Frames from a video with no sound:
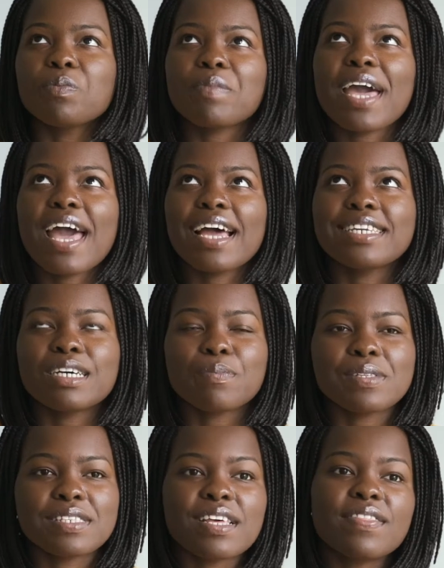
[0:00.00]
my hand up
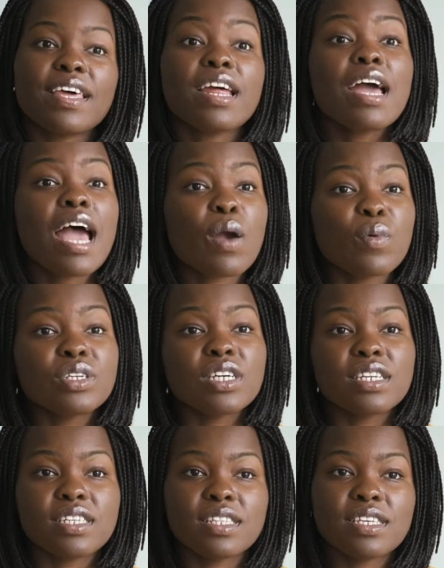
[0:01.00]
and said that. I wish
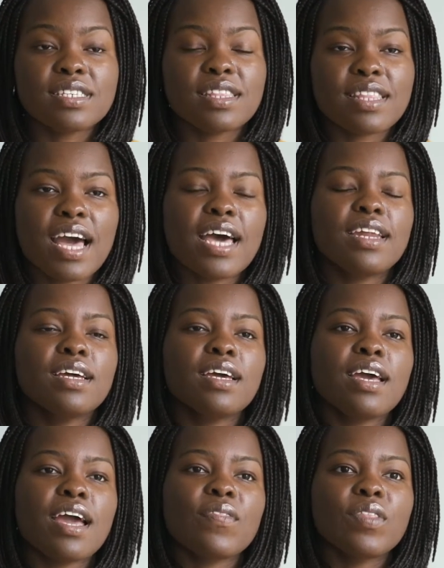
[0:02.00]
I did this and that.
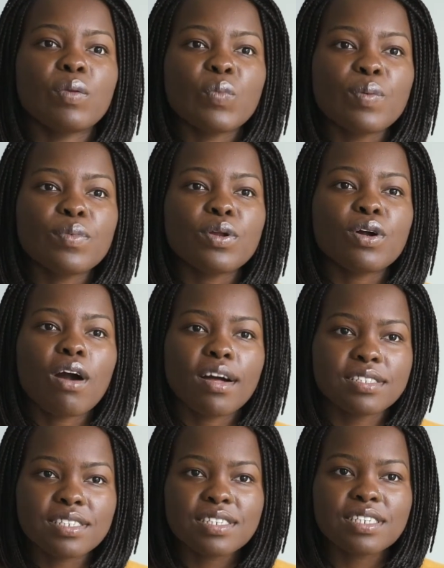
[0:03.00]
And then women are
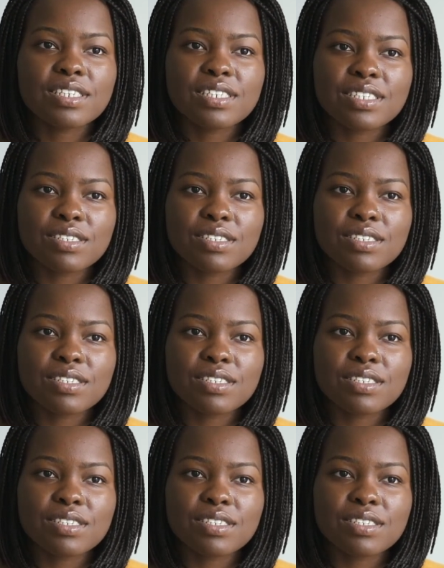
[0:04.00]
constantly,